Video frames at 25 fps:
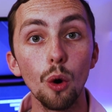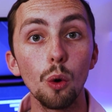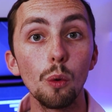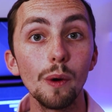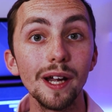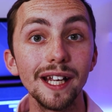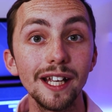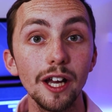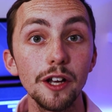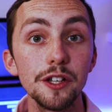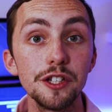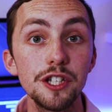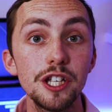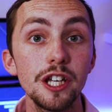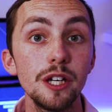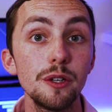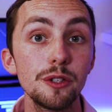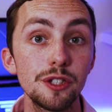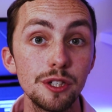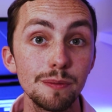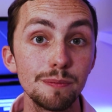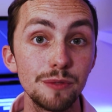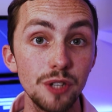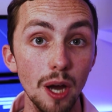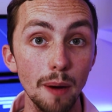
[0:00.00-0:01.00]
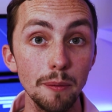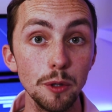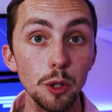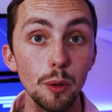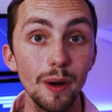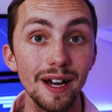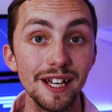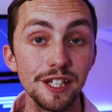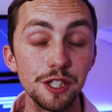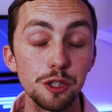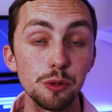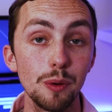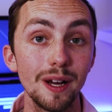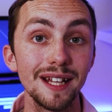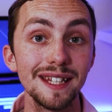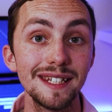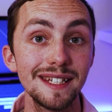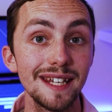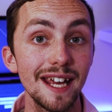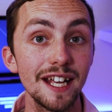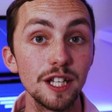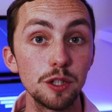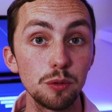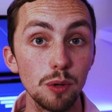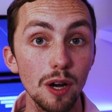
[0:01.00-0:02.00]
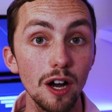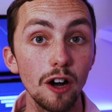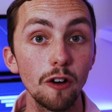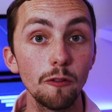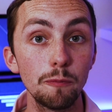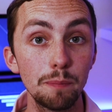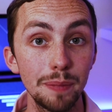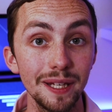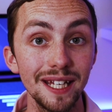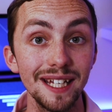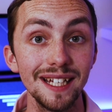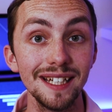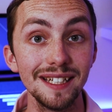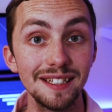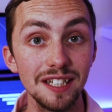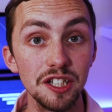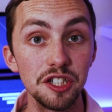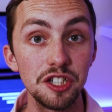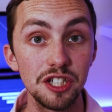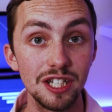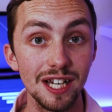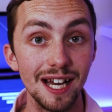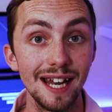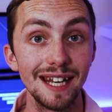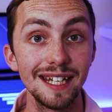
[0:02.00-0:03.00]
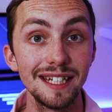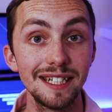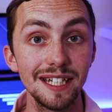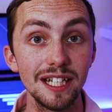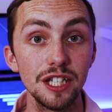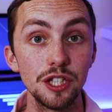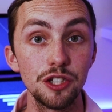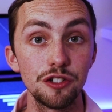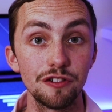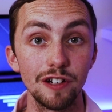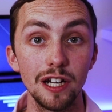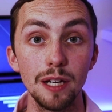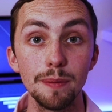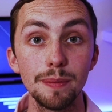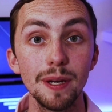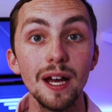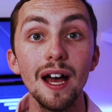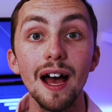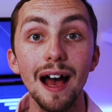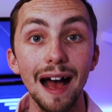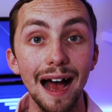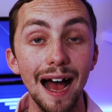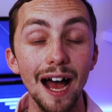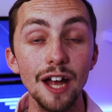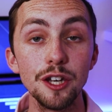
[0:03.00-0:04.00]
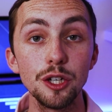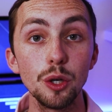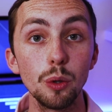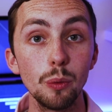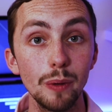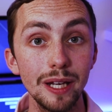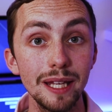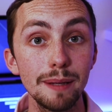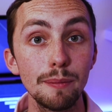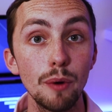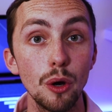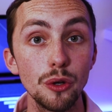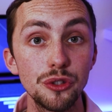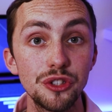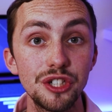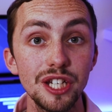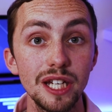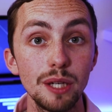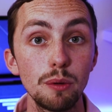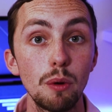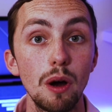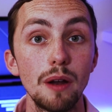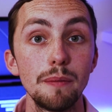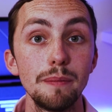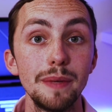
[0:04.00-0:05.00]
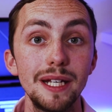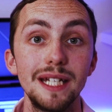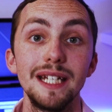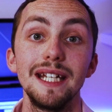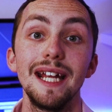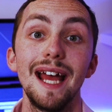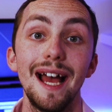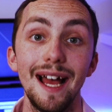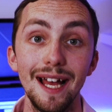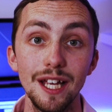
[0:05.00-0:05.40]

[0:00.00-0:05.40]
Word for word: We're going to use some WS2812B digital LED strip and a WeMOS D1 Mini,